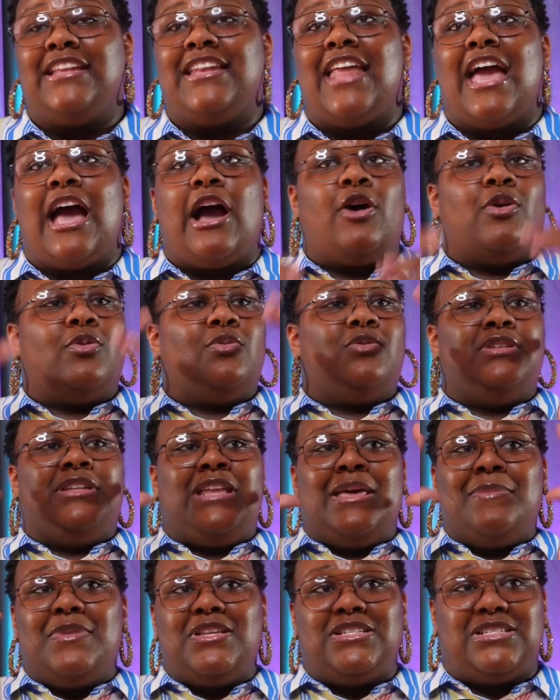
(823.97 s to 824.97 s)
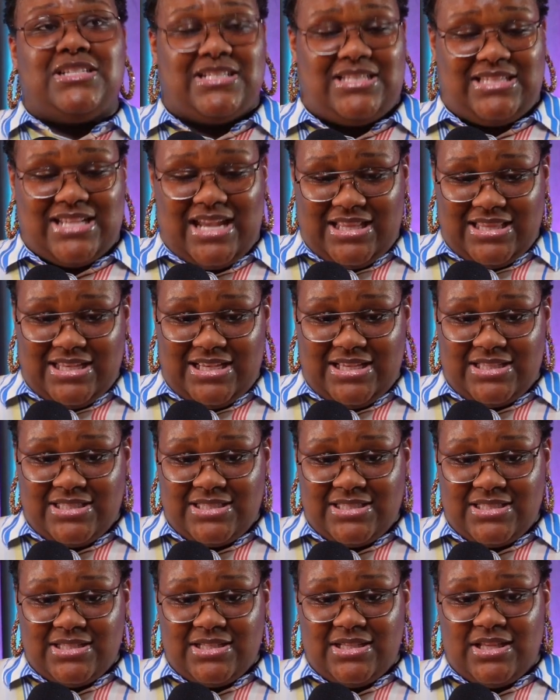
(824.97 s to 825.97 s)
Now, let me just say
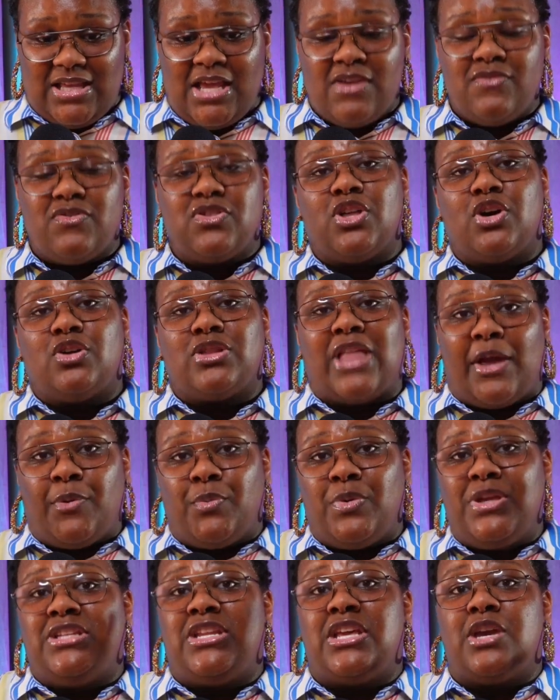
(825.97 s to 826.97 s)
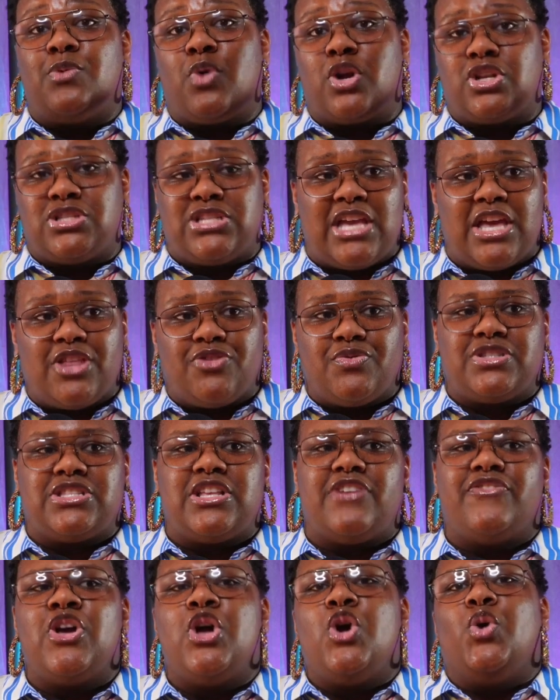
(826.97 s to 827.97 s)
this. Even though like we did work together and
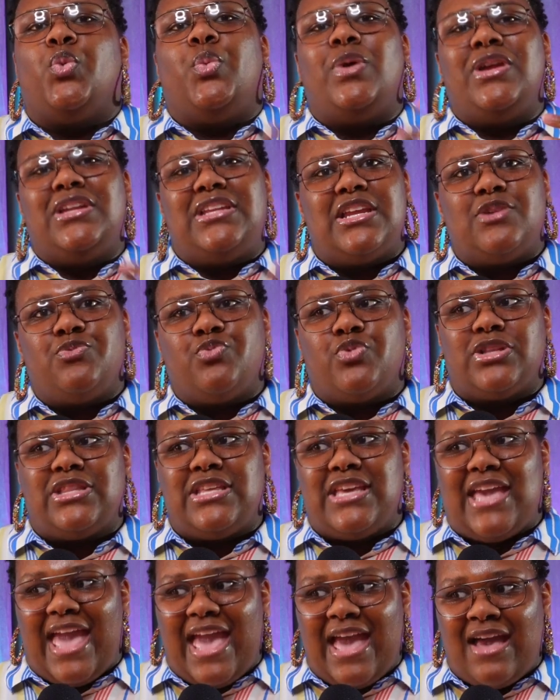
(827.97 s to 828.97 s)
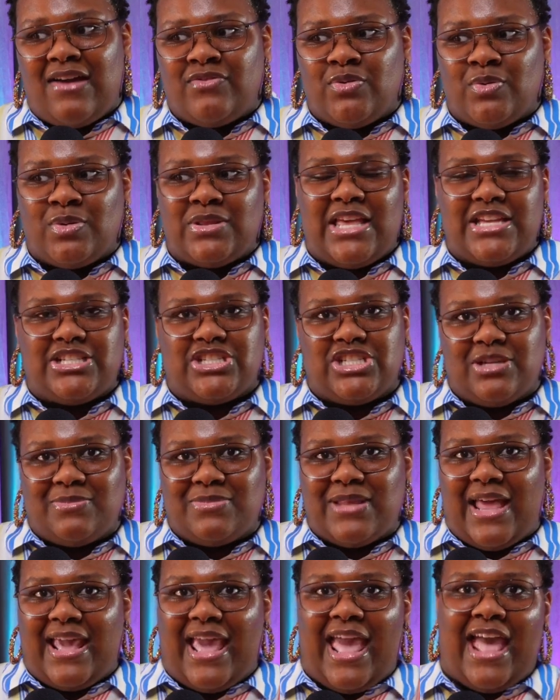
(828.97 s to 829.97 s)
stuff, we didn't really have a relationship
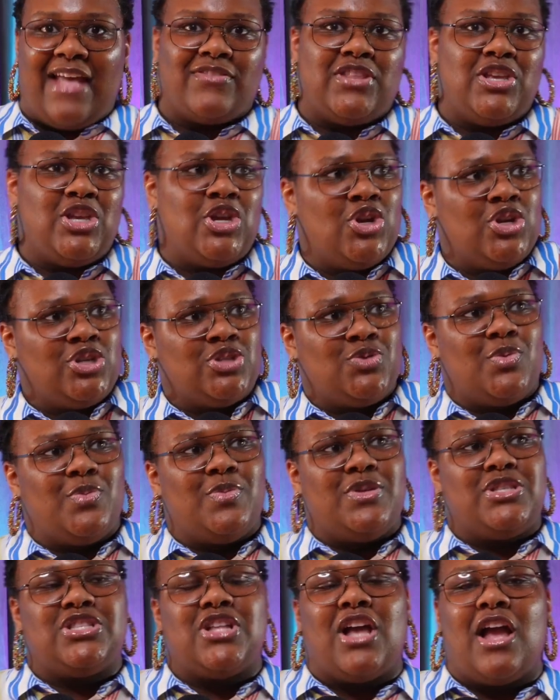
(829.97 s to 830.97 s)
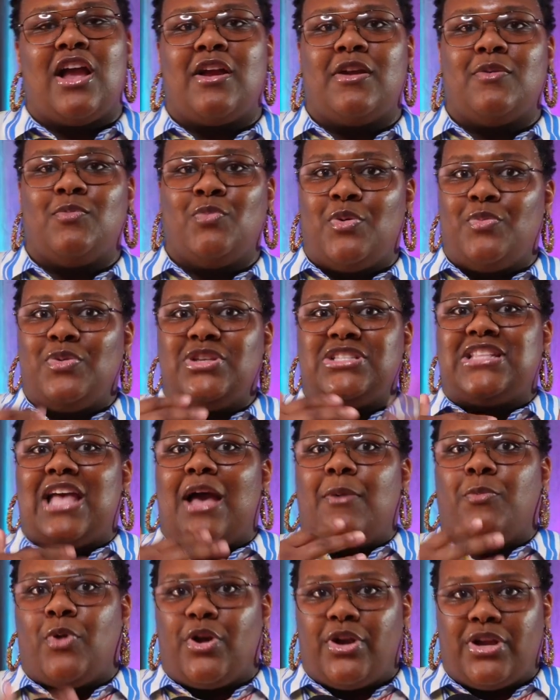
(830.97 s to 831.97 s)
like after years when we start when we
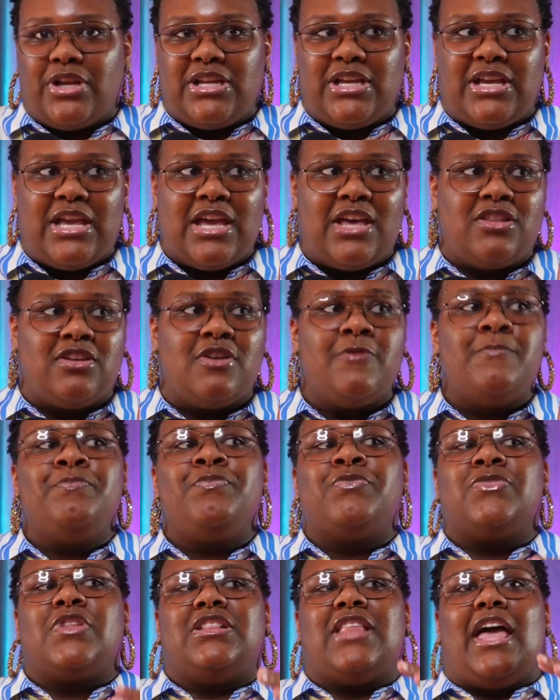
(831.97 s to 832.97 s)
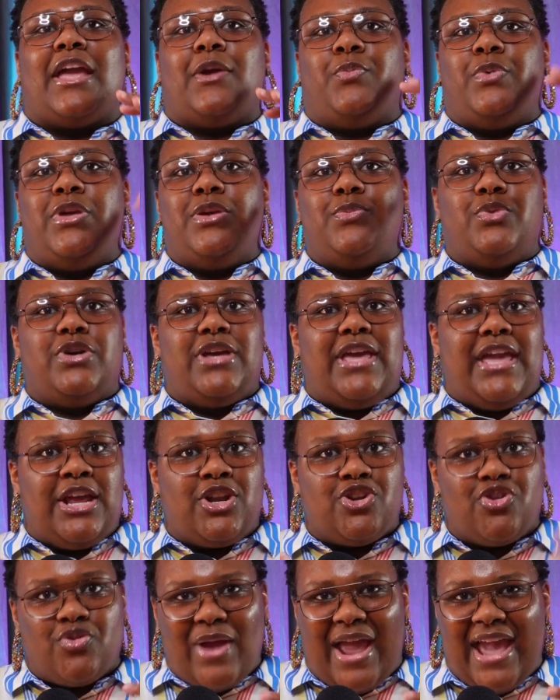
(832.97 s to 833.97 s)
stopped working together. Like we would
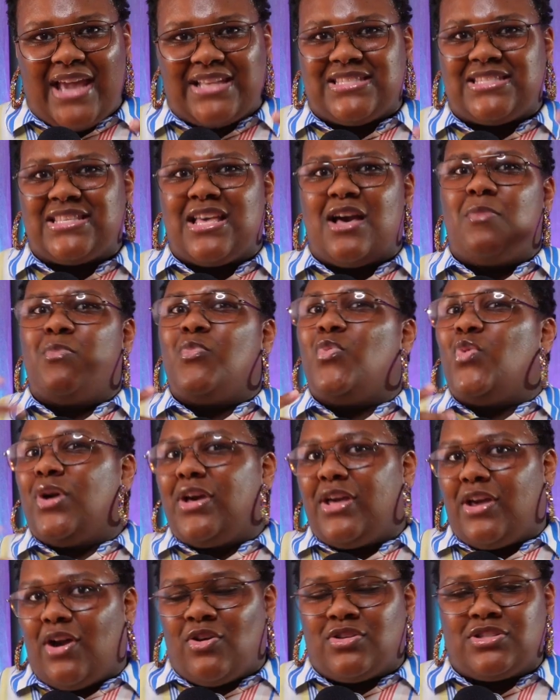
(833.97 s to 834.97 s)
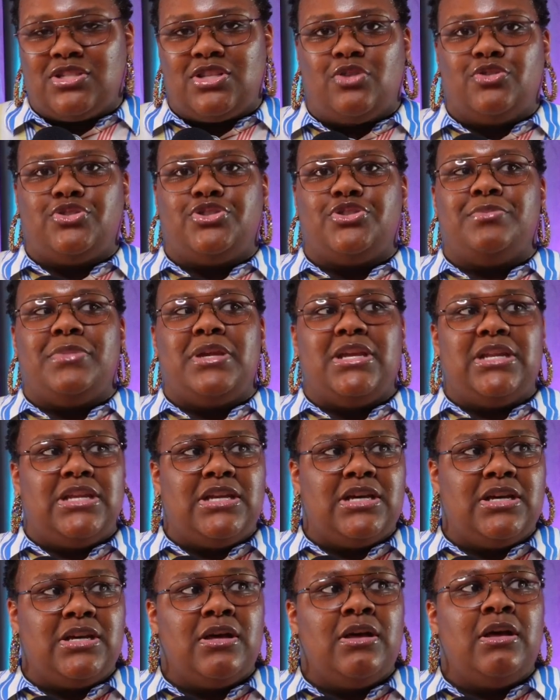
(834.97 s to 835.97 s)
interact somewhat on social
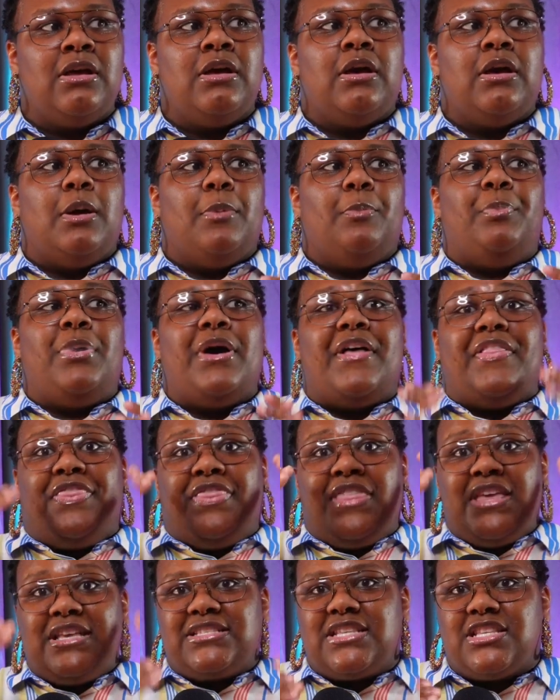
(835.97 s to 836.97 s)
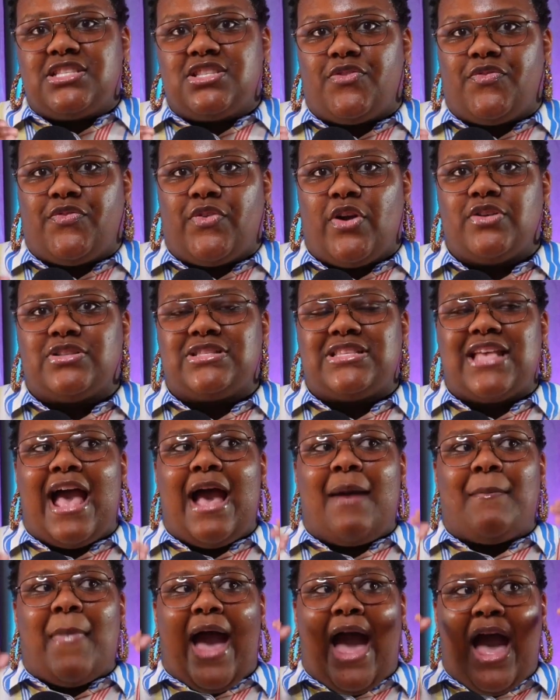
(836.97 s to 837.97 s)
media, but this is the first
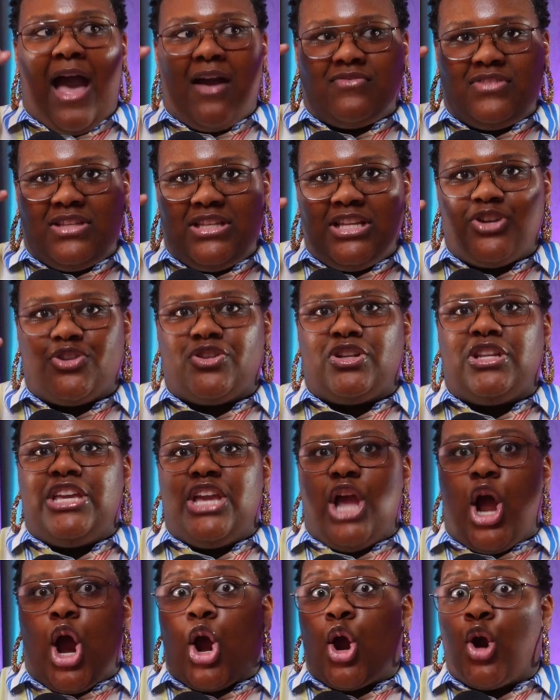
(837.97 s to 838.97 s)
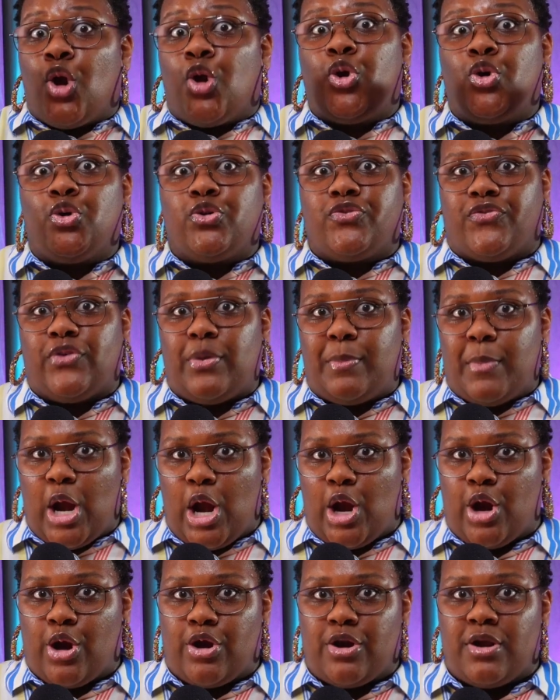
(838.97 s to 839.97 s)
time I've literally heard from
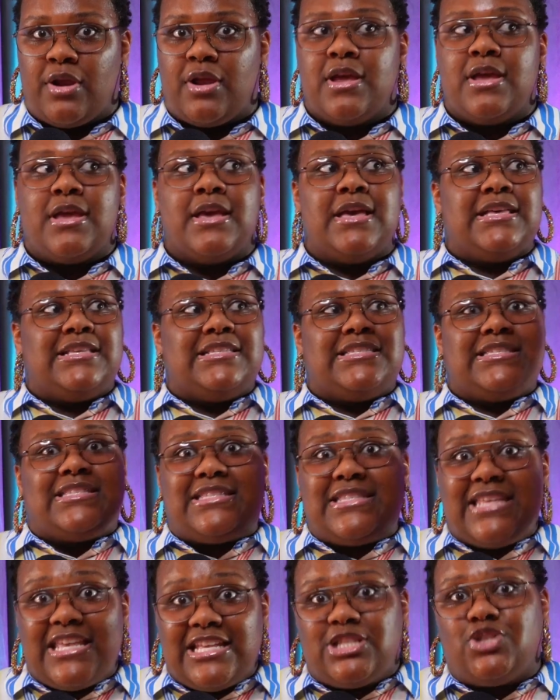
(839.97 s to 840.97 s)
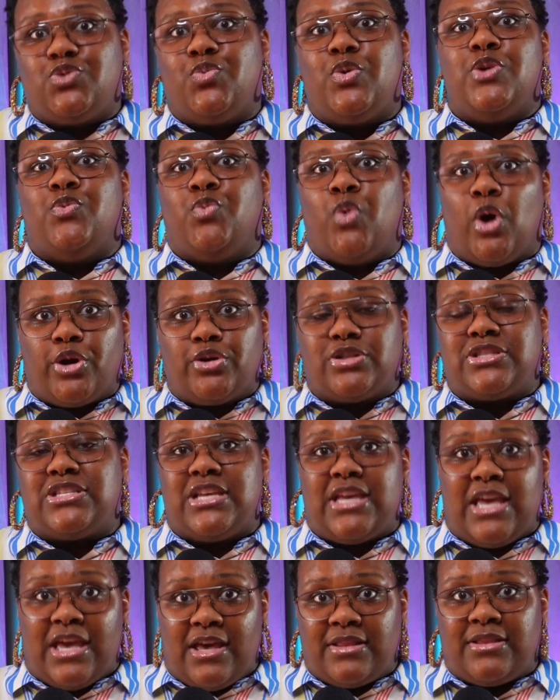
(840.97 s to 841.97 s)
her since we worked
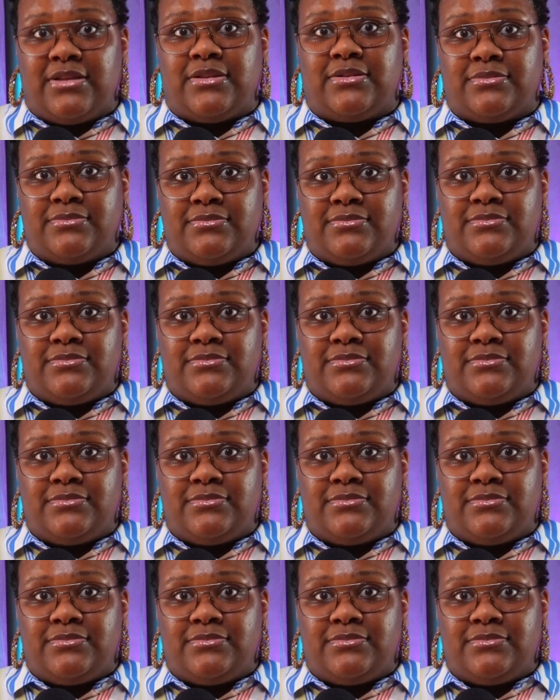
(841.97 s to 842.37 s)
together.